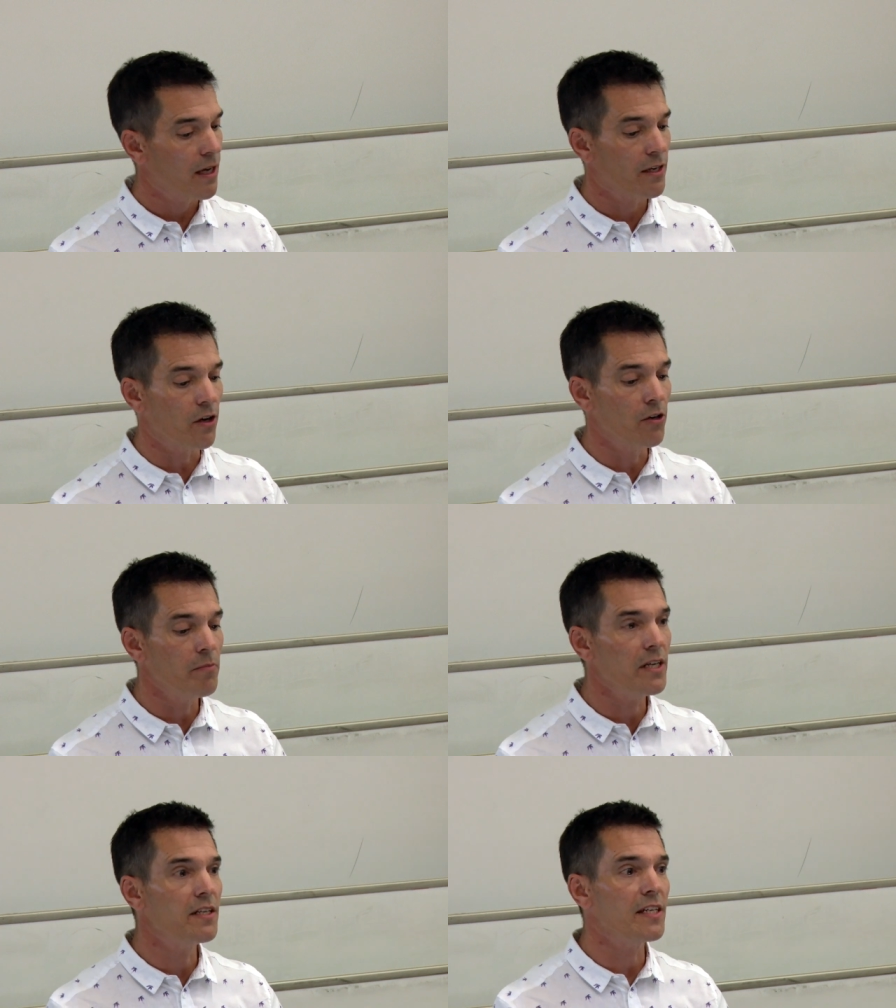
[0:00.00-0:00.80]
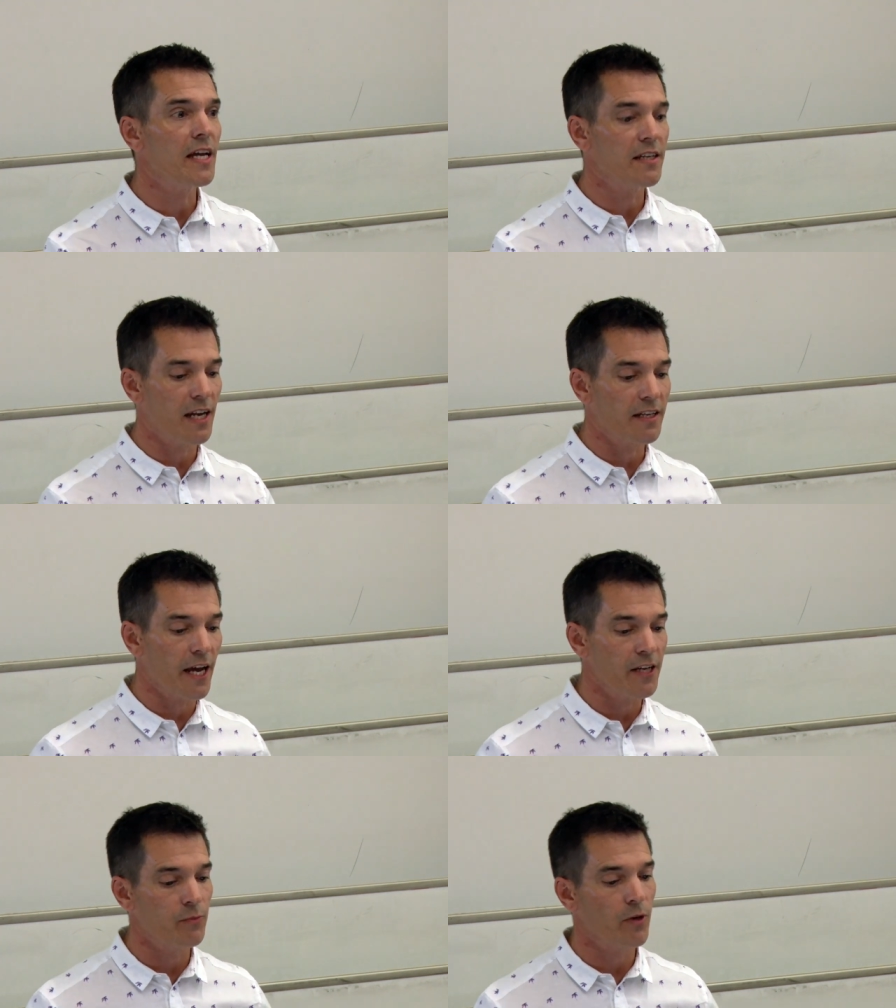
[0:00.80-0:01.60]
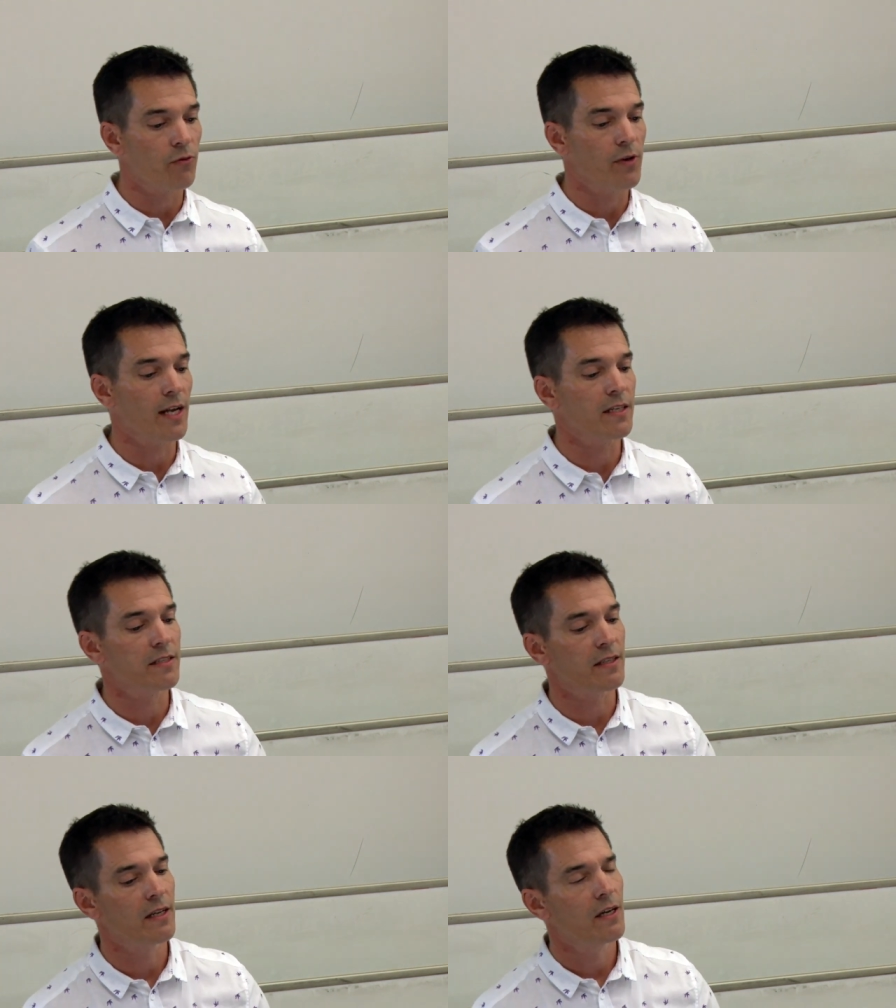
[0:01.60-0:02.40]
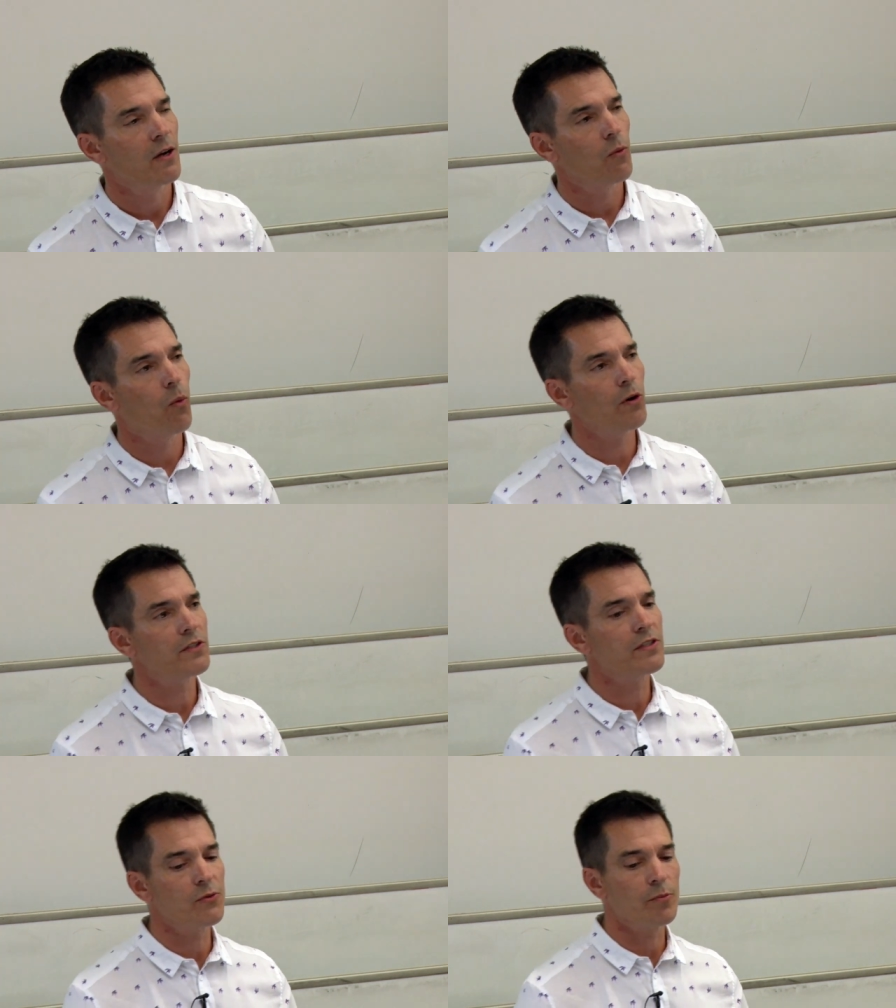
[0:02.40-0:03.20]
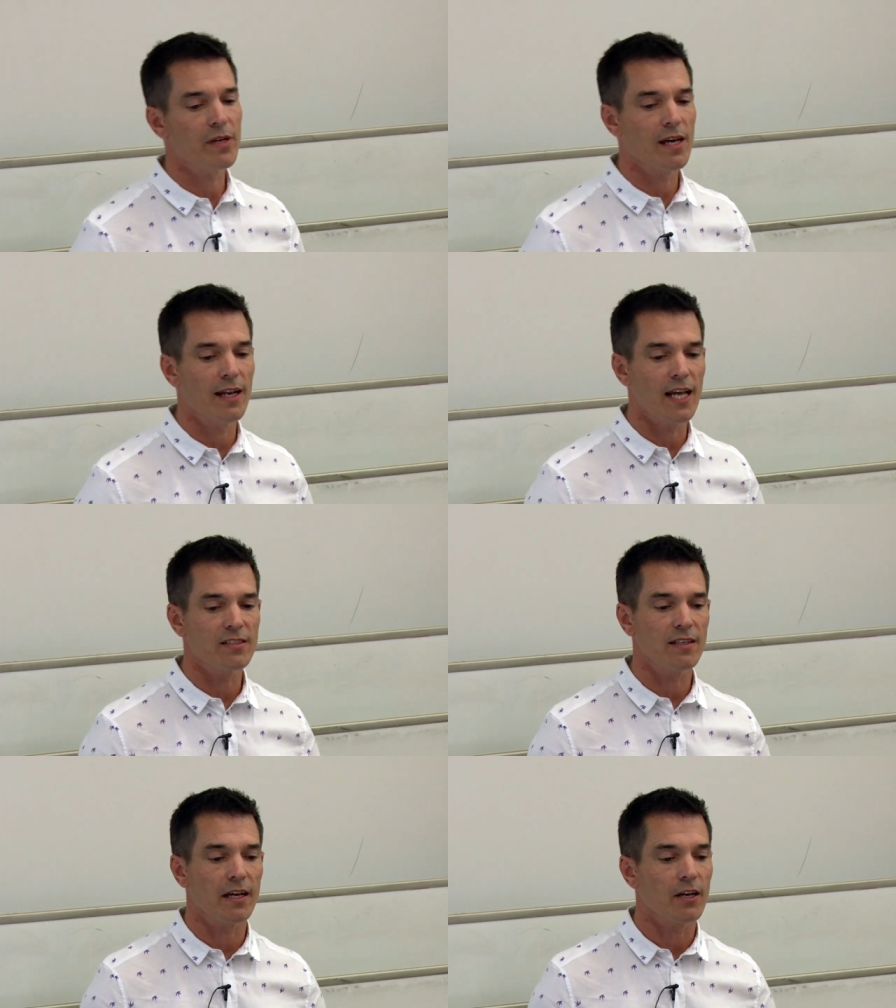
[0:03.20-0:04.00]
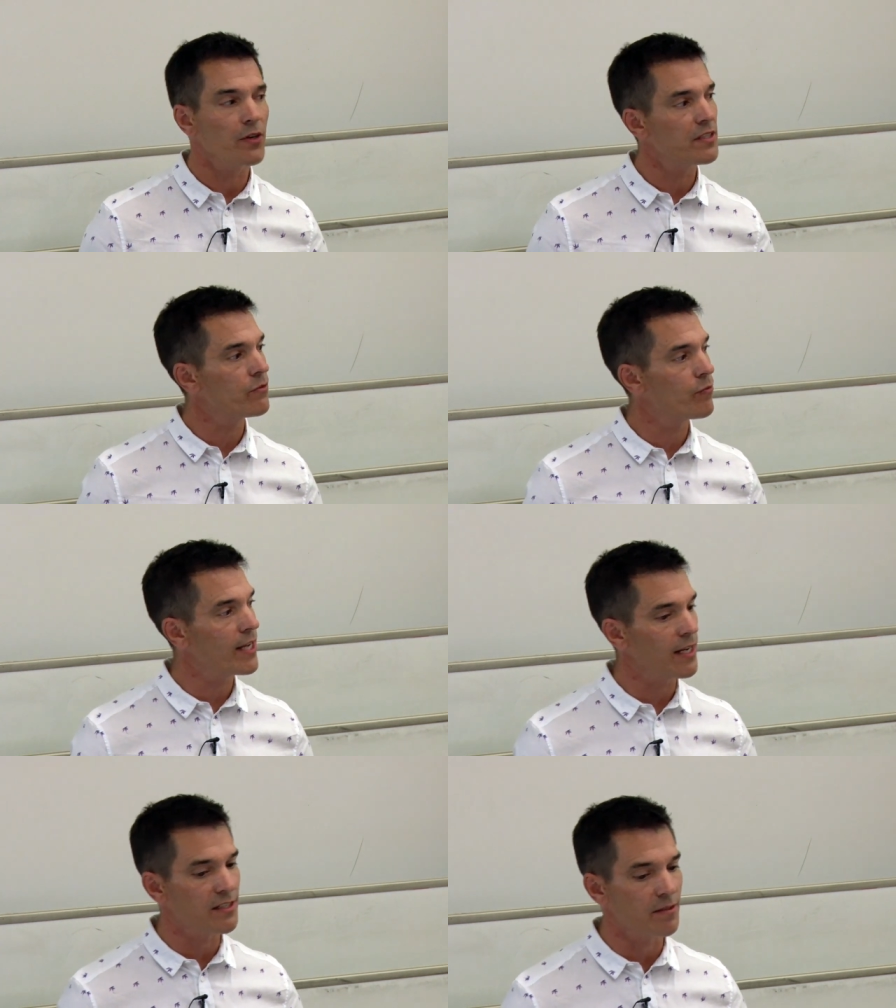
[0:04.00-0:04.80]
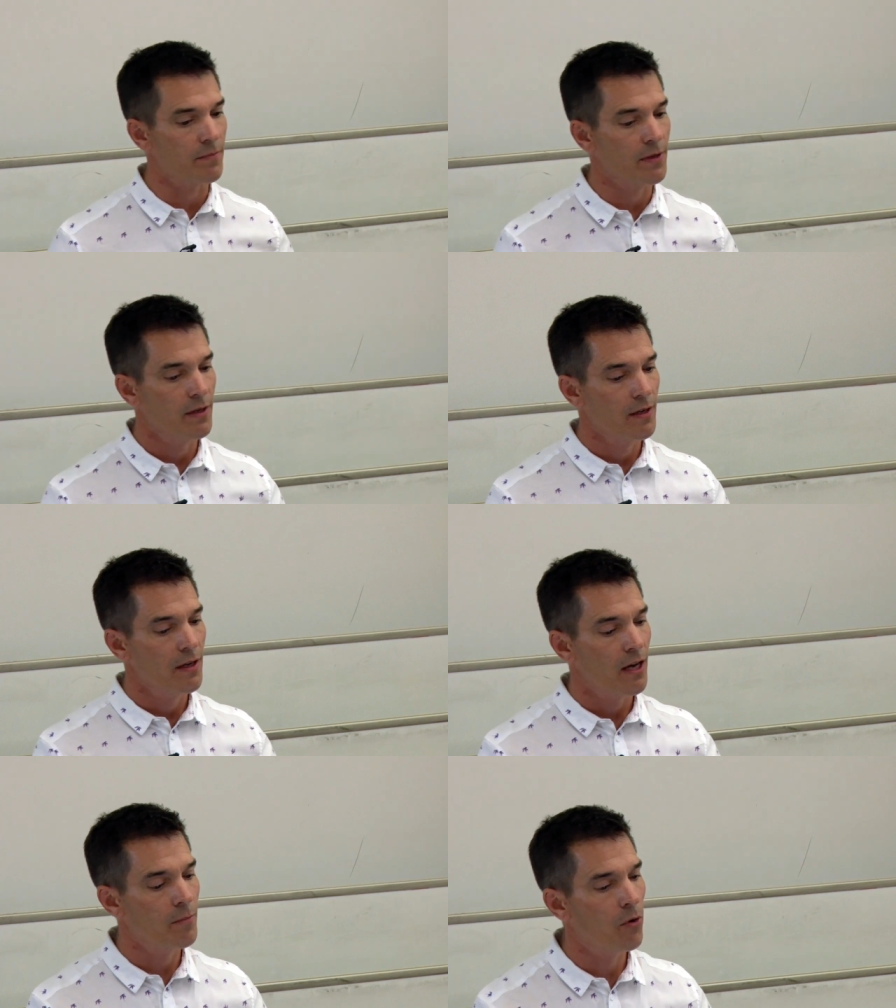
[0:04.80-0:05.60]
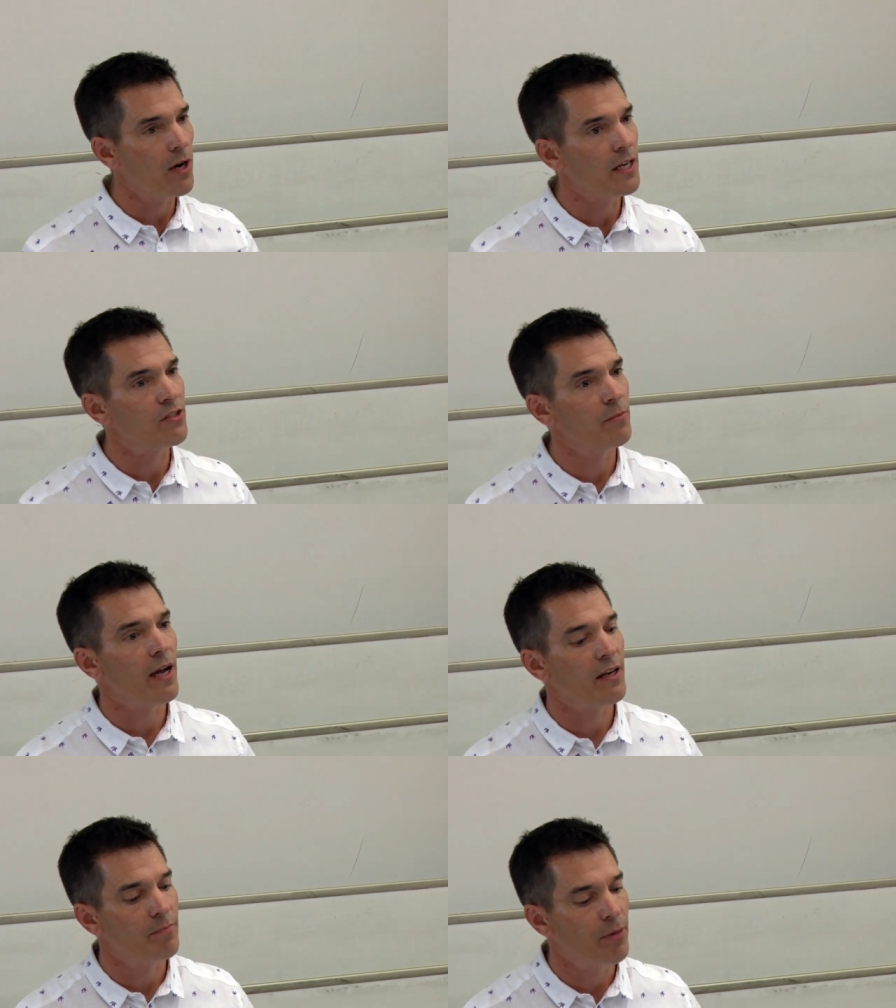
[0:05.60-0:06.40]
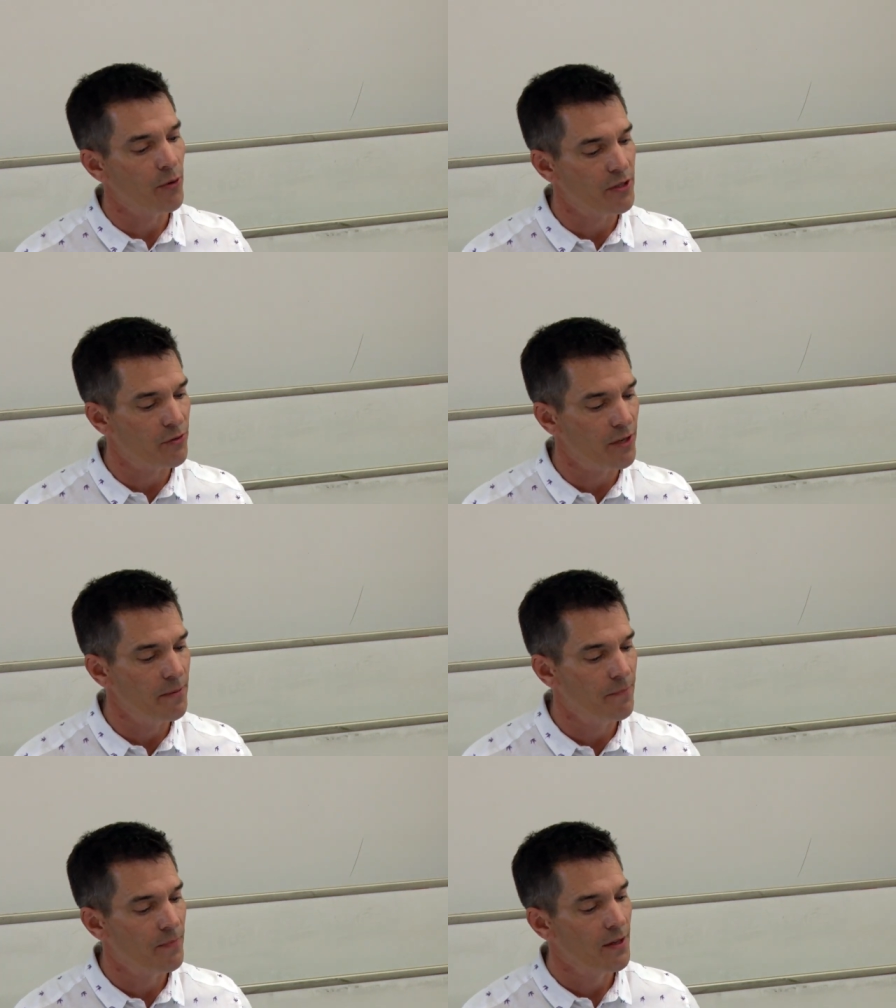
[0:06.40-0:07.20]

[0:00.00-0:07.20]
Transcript: and unmediated engagement with reality wants to appear less like gritty realism and more like some kind of poetry,